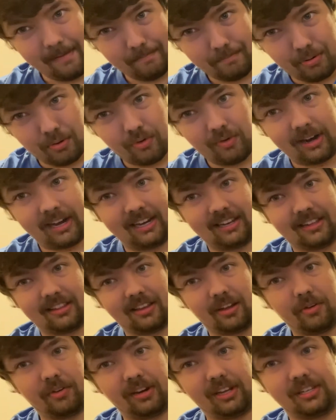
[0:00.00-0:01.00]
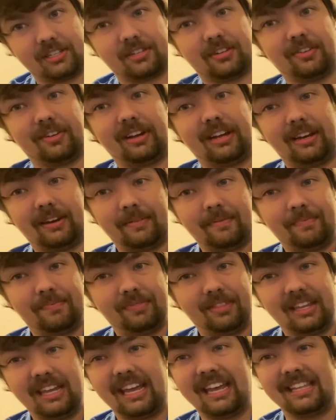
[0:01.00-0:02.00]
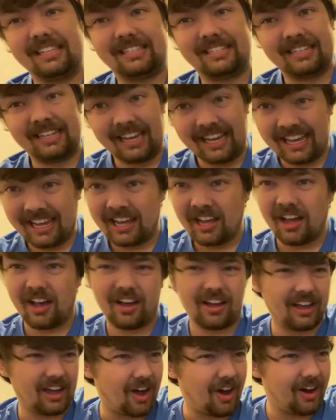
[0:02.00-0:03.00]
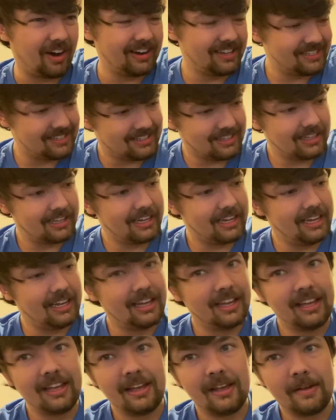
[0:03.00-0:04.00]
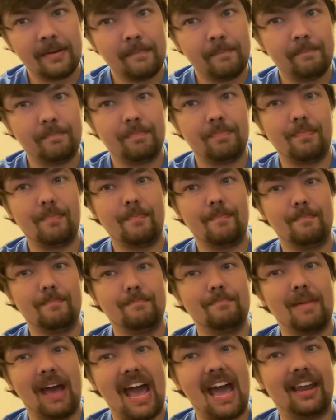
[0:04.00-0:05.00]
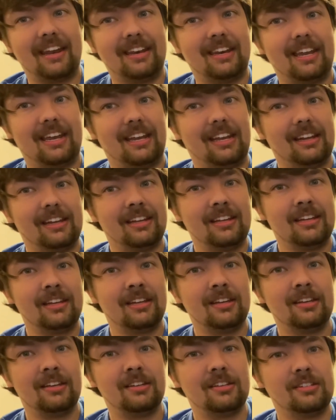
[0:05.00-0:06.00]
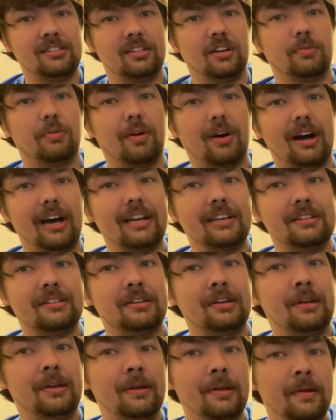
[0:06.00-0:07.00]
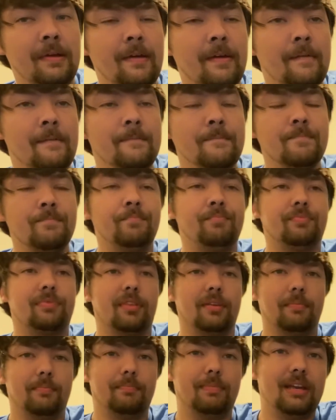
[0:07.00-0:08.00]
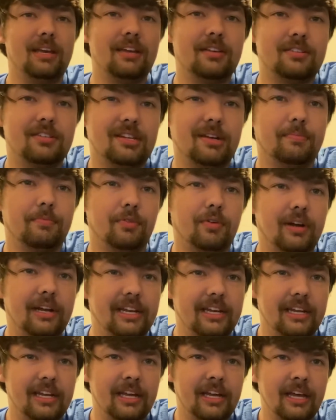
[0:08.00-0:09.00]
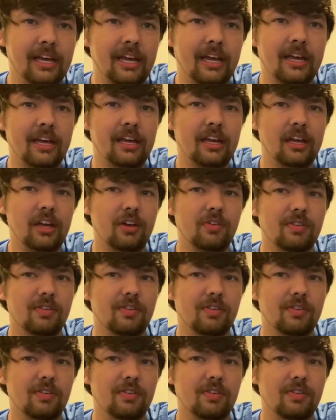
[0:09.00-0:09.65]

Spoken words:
point in the loading screen. It's honestly maddening to watch. Being someone who